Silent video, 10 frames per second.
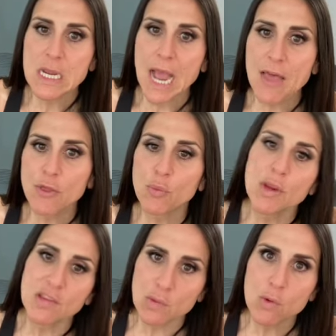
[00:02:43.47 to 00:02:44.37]
And the
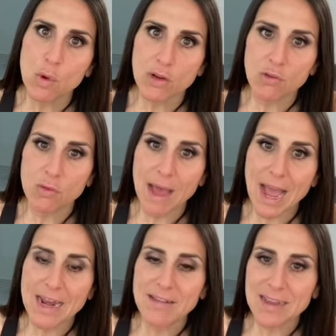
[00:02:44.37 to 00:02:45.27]
reason that we'd want to do
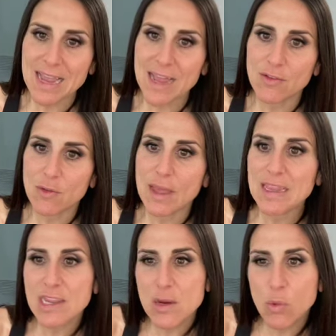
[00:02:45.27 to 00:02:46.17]
that is, again, so that
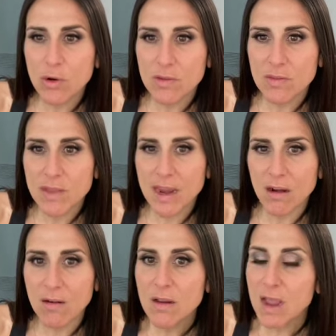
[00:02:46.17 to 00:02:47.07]
keyword is there.